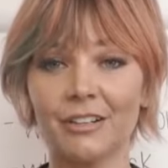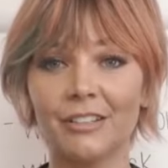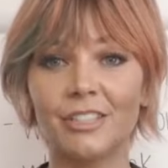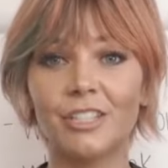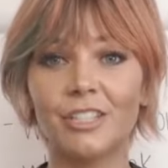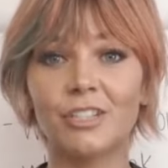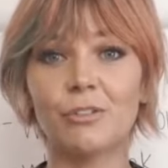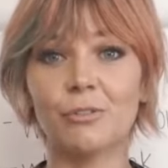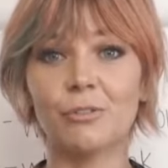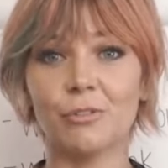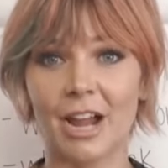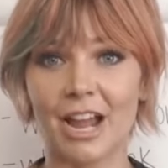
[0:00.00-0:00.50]
to
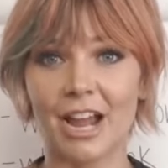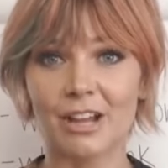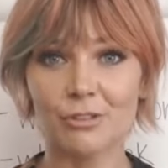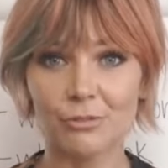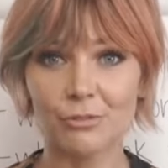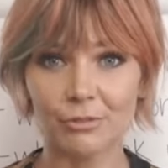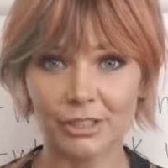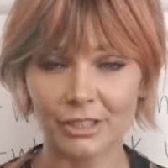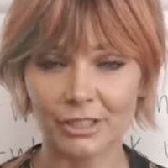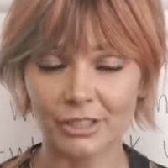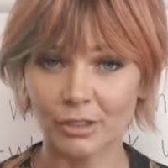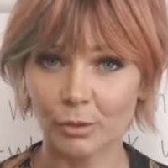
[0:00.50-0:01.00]

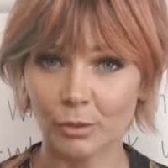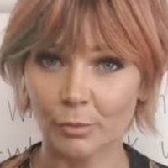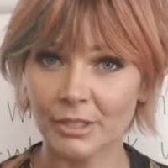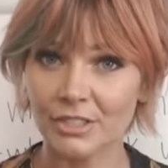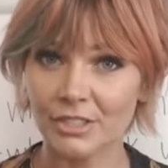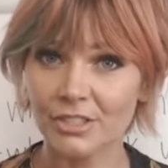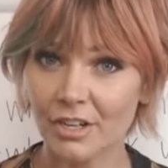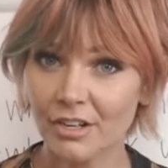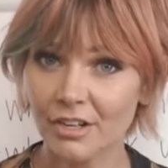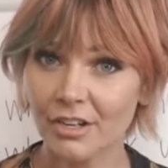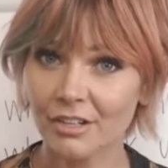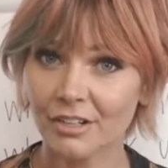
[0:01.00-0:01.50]
gradually a little bit
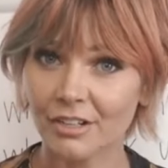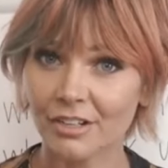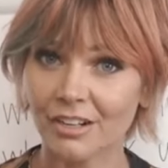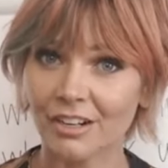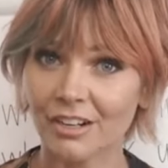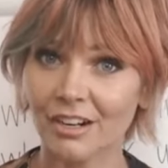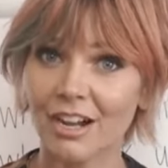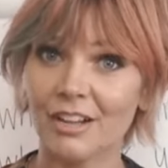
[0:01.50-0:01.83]
darker,